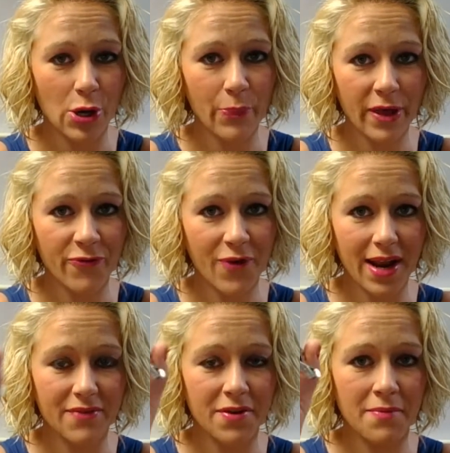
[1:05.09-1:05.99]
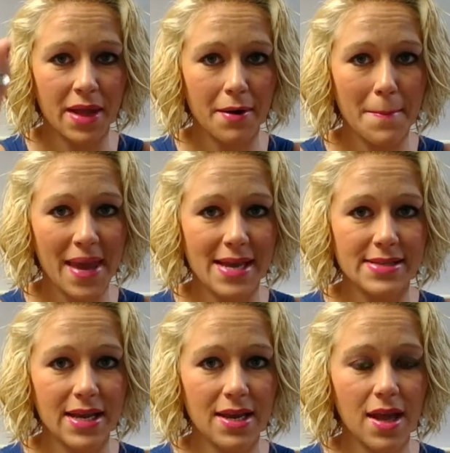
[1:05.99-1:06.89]
Don't be afraid of them. They're
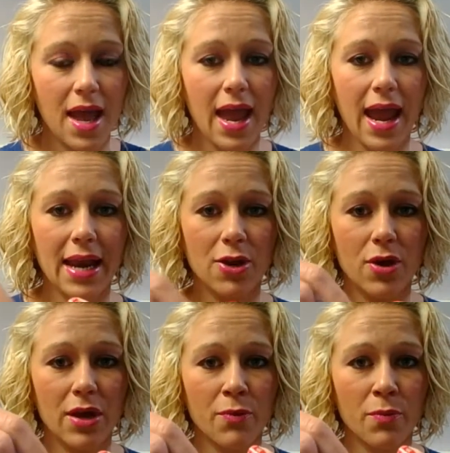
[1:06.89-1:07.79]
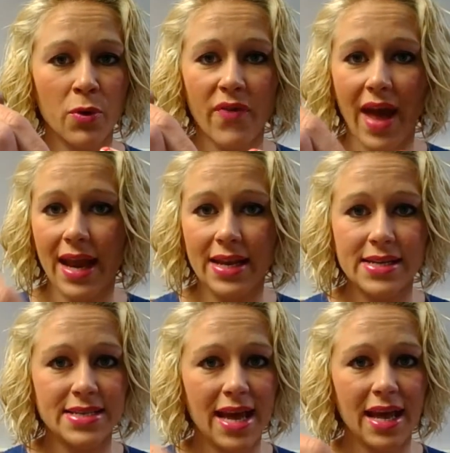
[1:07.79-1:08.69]
amazing. And you can remove
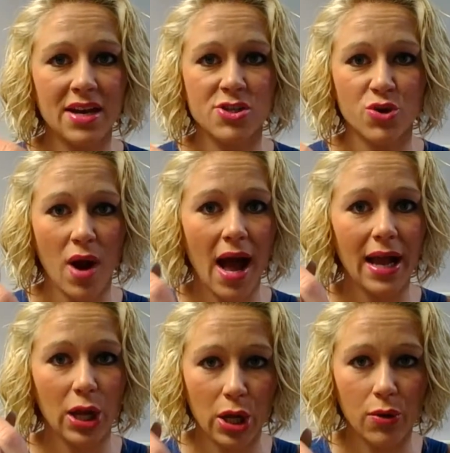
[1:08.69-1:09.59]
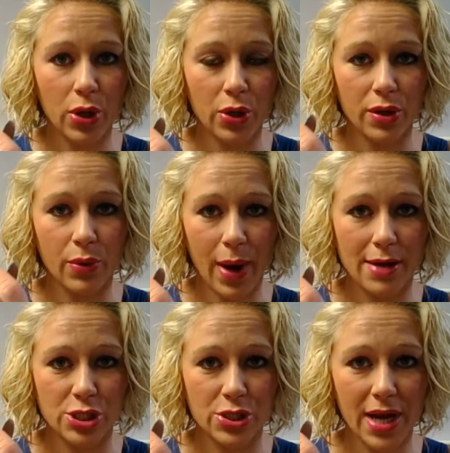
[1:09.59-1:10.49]
any dead, dry cuticle
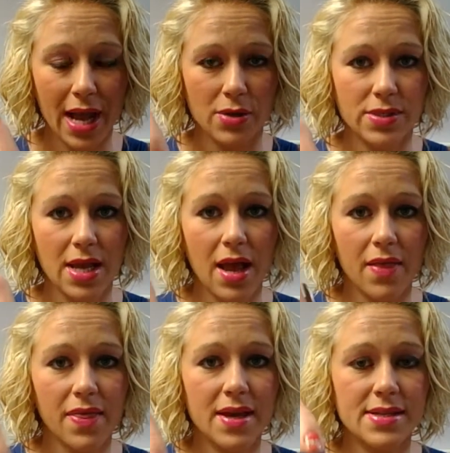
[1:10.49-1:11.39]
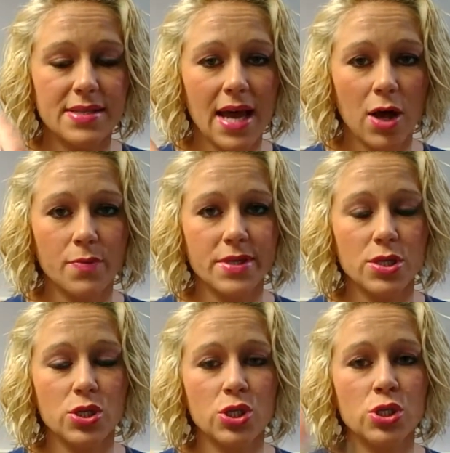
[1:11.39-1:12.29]
around your nails. This helps
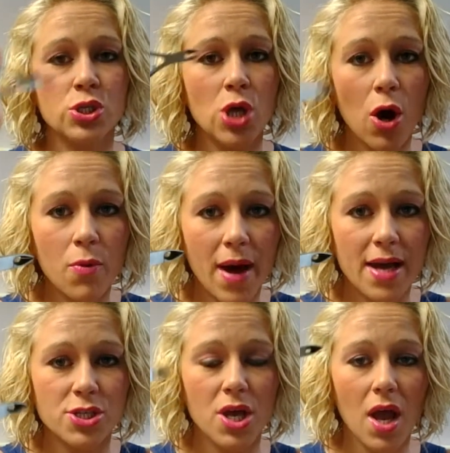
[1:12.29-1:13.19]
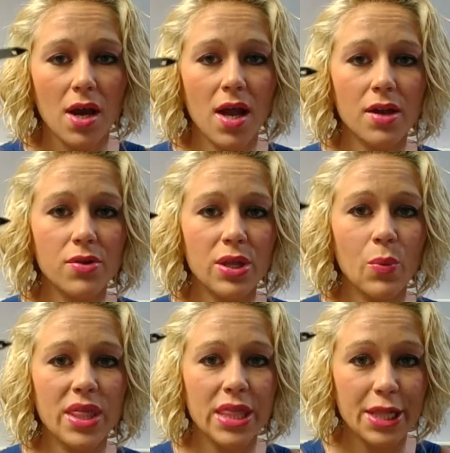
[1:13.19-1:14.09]
so much, not only
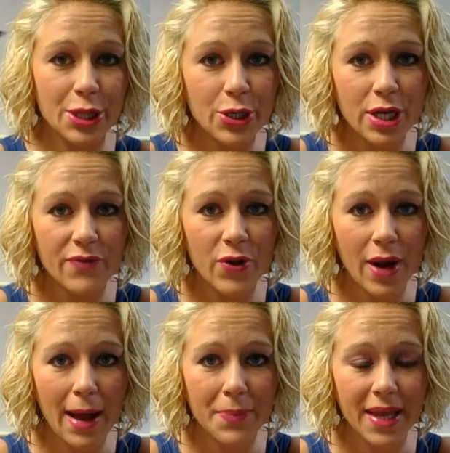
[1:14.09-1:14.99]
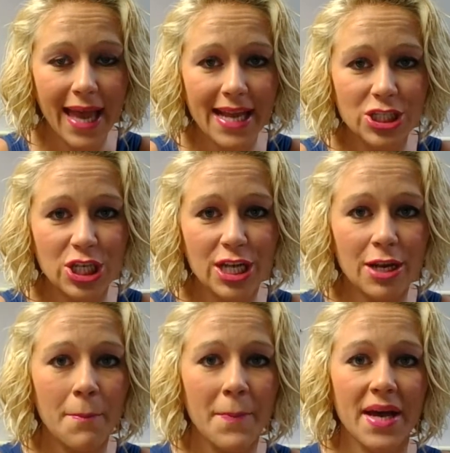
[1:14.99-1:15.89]
with the look of your
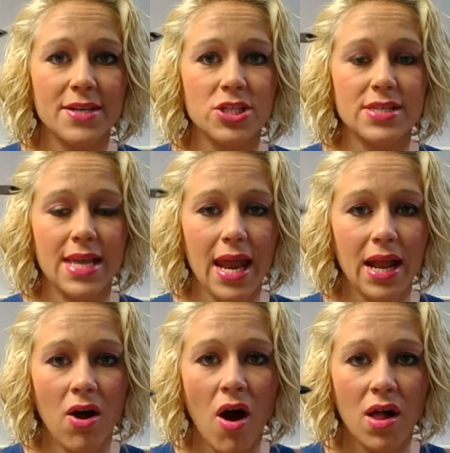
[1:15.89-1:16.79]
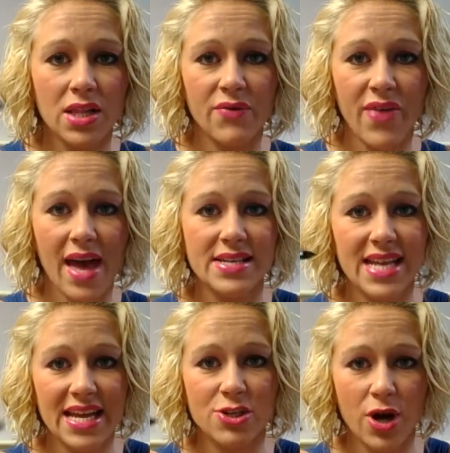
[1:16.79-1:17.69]
application, but just getting all of that
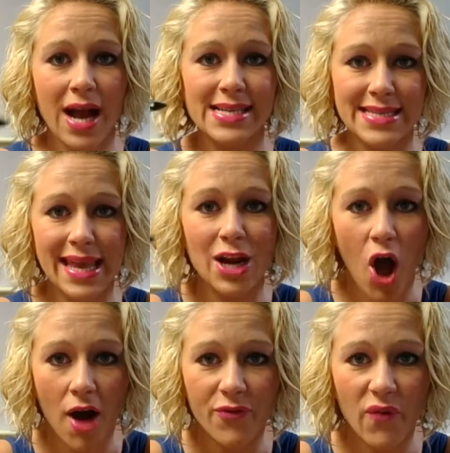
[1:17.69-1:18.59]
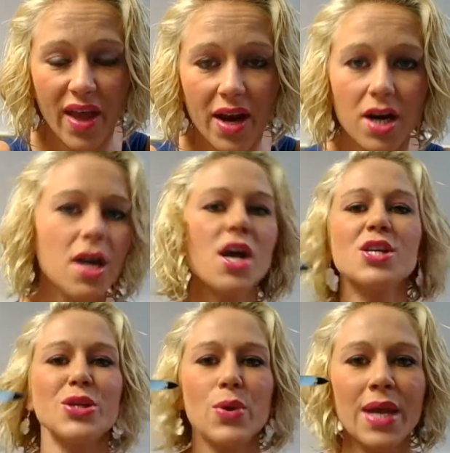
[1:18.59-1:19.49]
dead, dry skin off of there
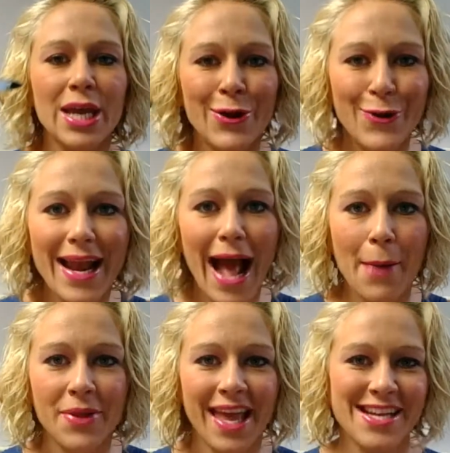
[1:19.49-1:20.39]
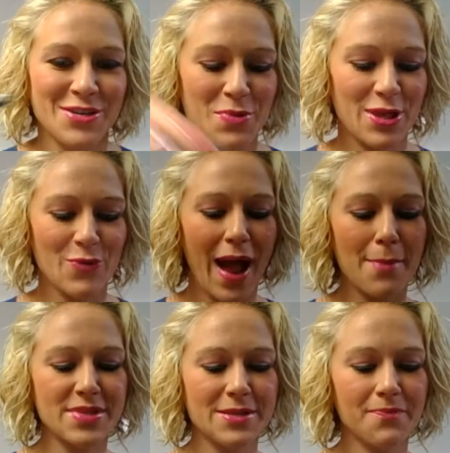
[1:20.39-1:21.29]
so you can get a great application with your
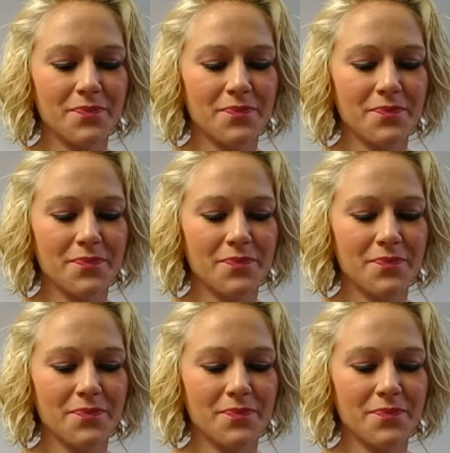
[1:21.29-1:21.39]
wraps.